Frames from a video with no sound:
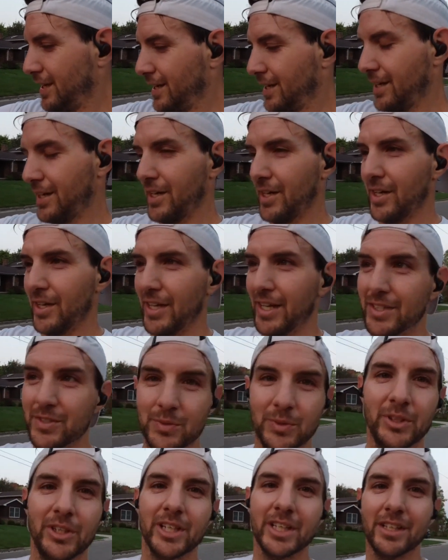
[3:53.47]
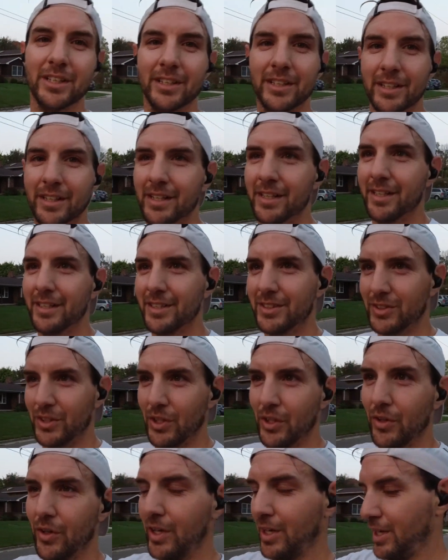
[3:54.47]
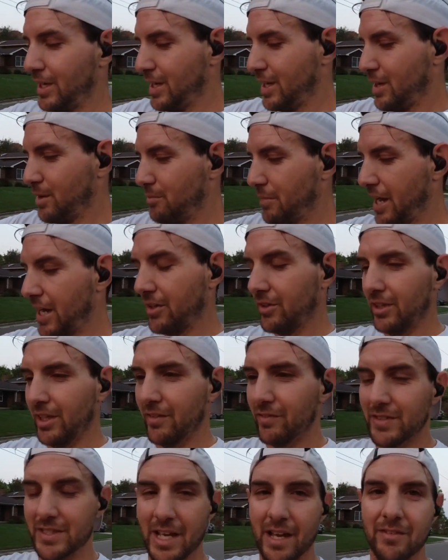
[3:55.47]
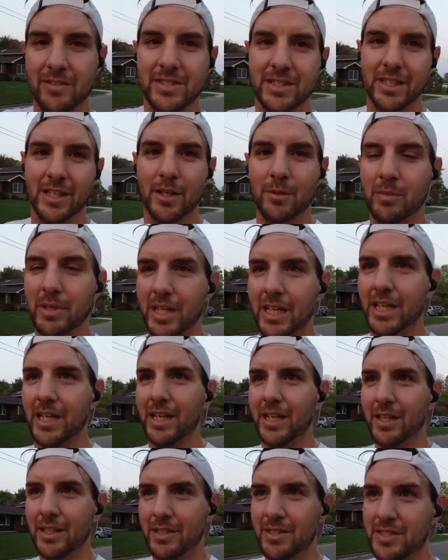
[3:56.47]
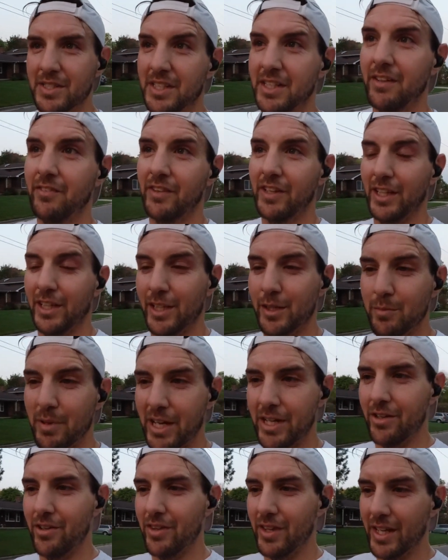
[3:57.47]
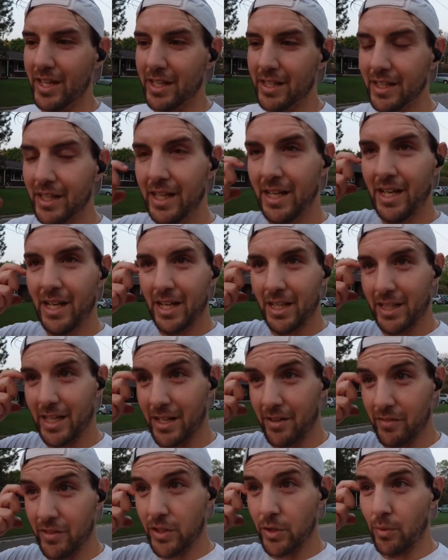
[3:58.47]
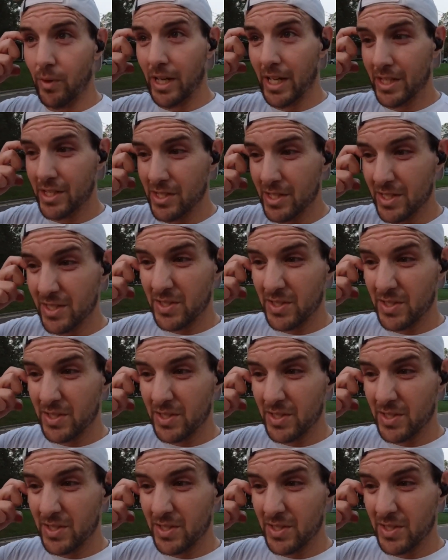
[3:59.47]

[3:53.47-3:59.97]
That's really good. So battery life is obviously going to be significantly better than a lot of other watches.